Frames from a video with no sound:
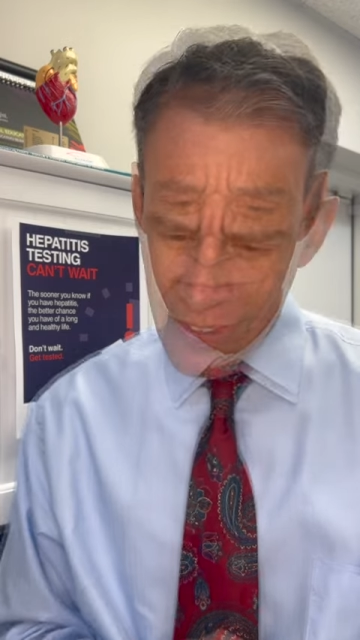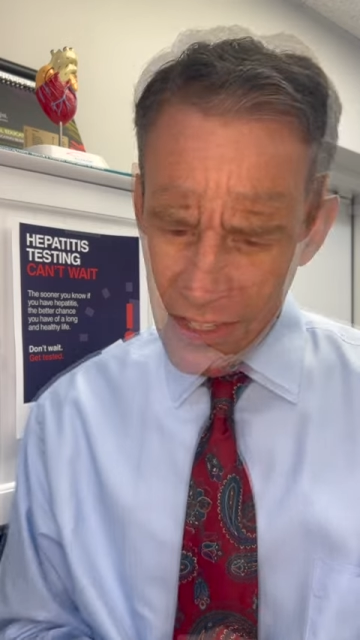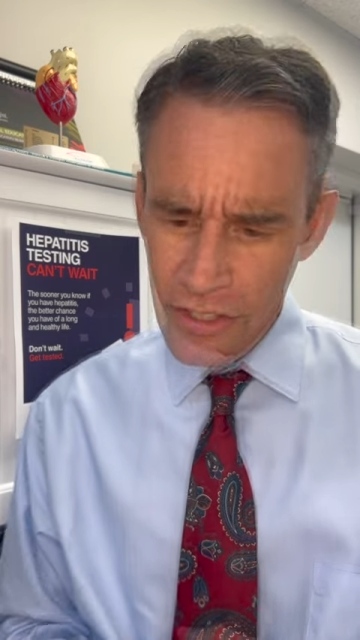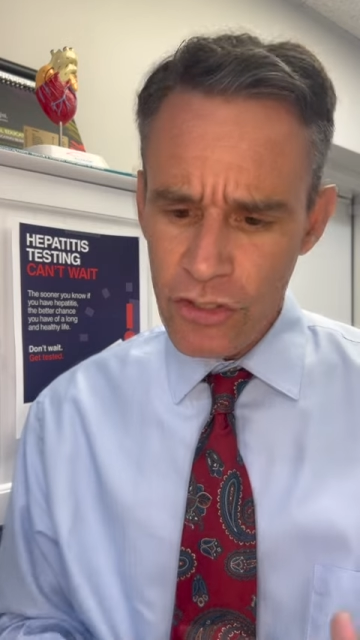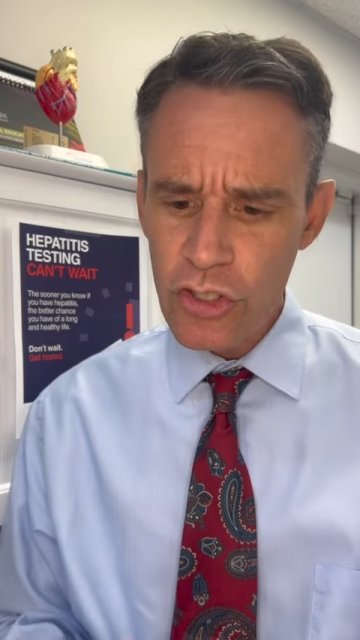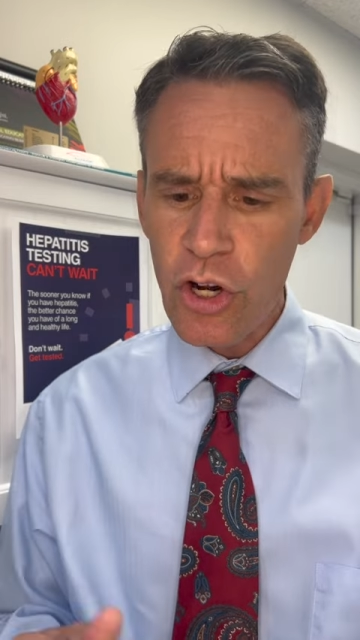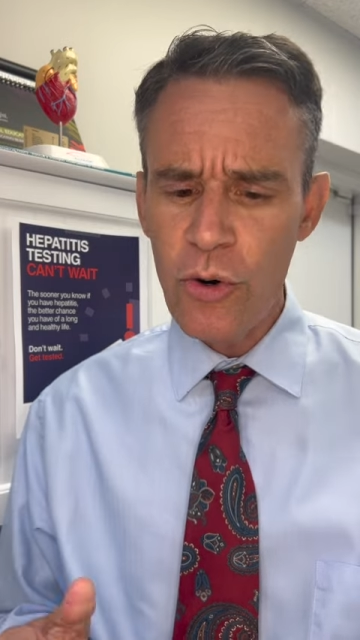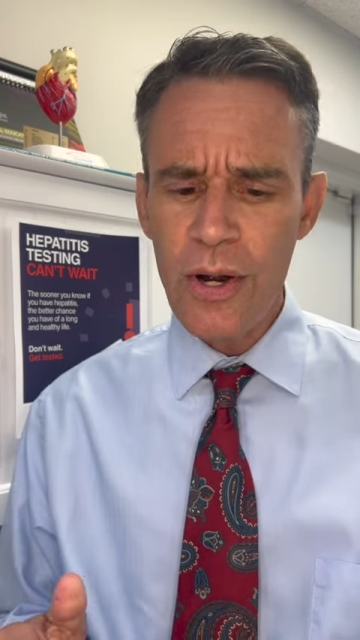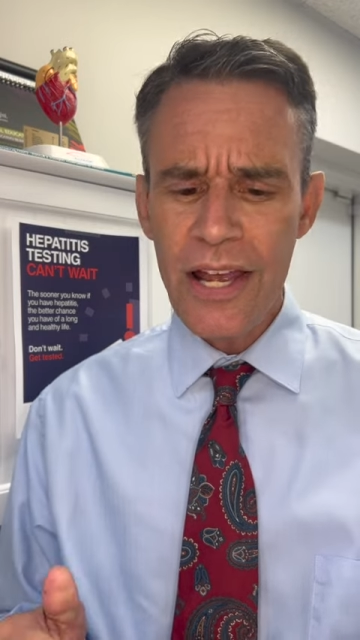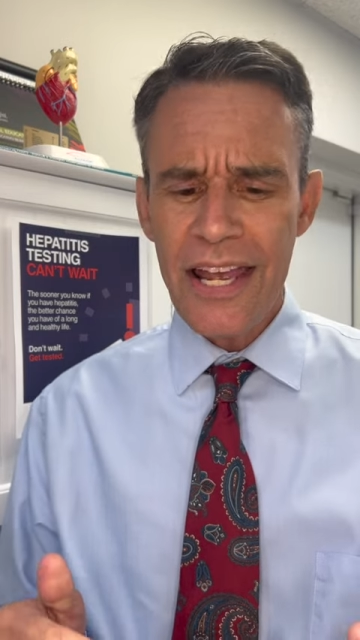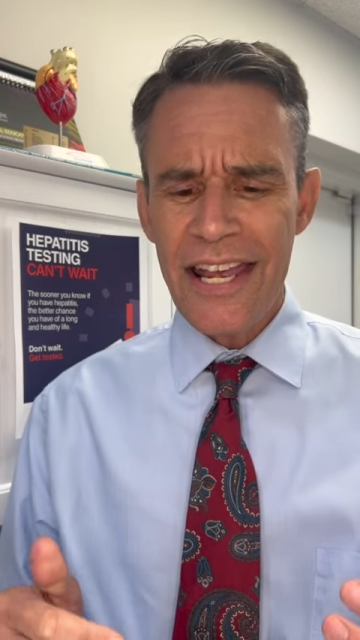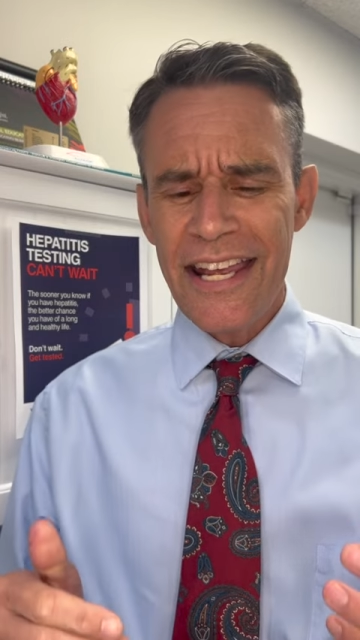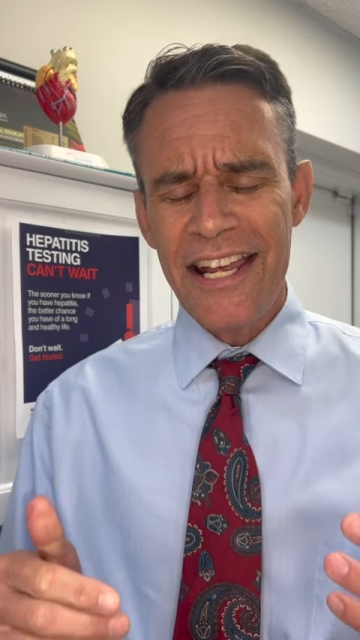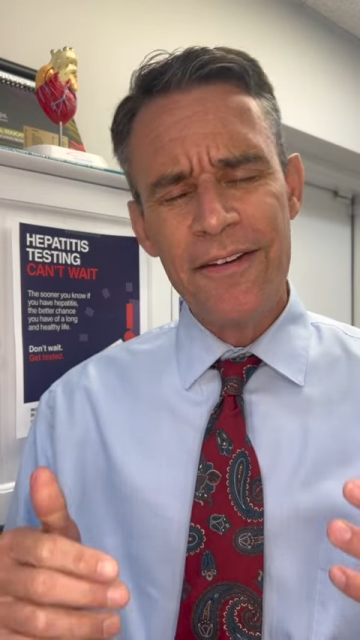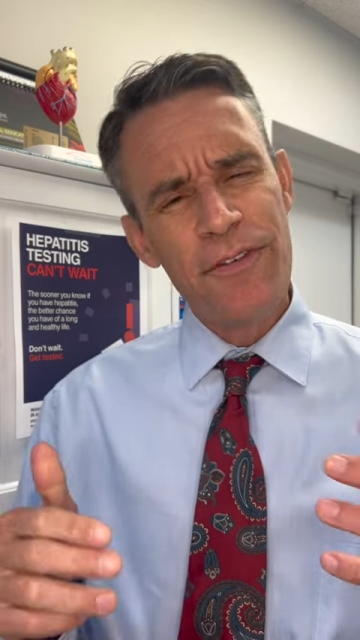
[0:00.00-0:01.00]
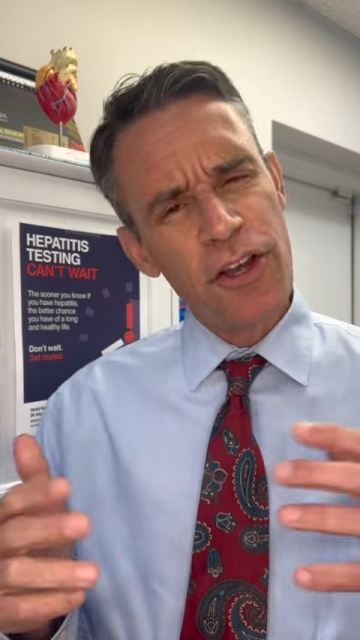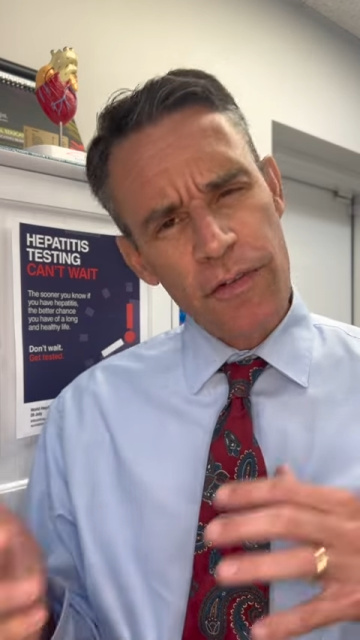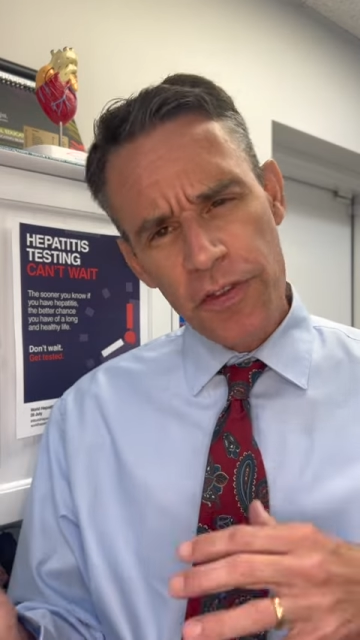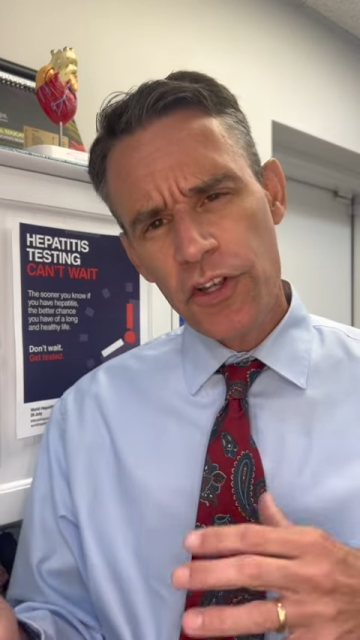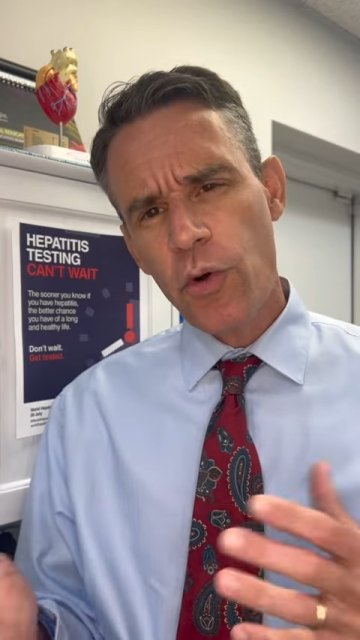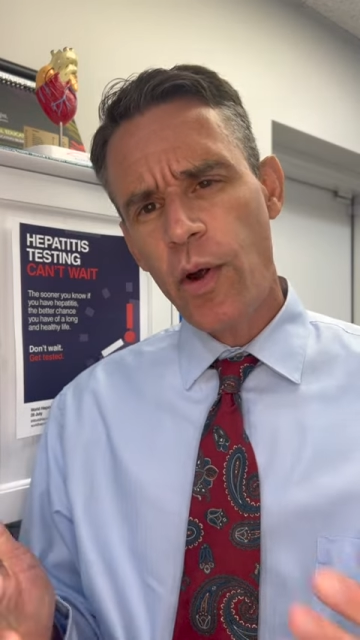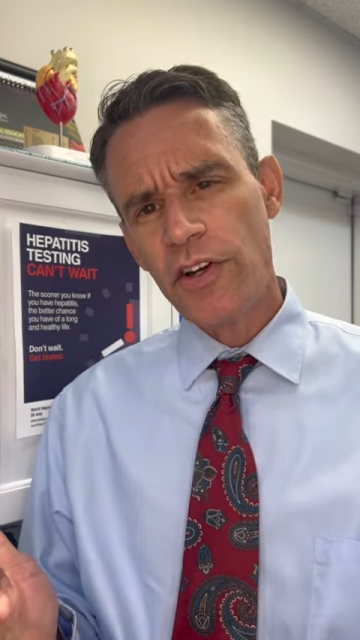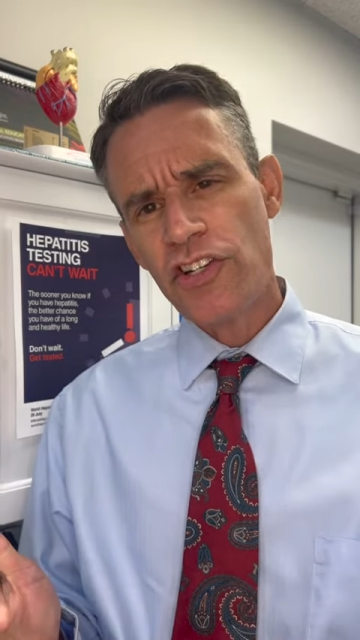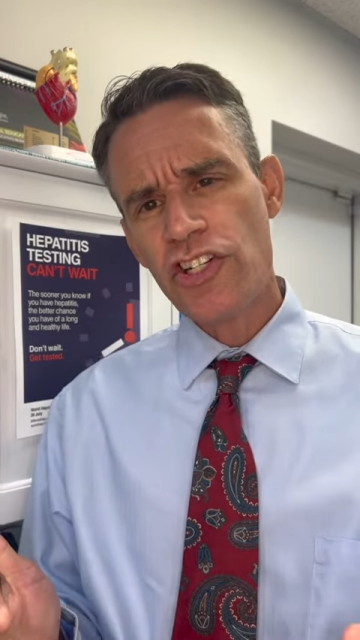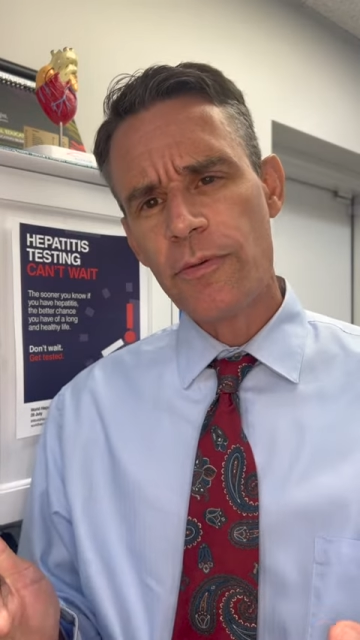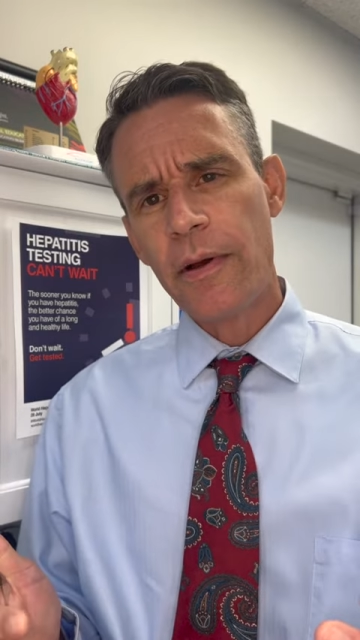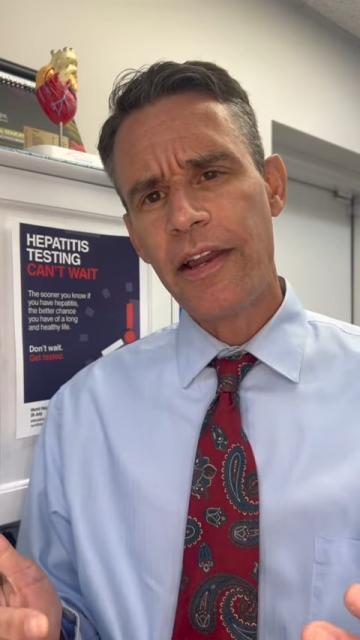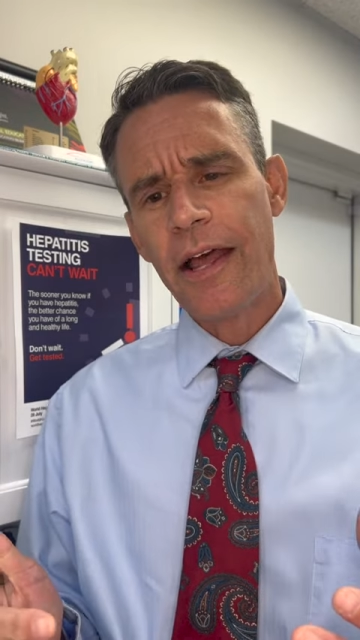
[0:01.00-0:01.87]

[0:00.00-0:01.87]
So if you have other questions about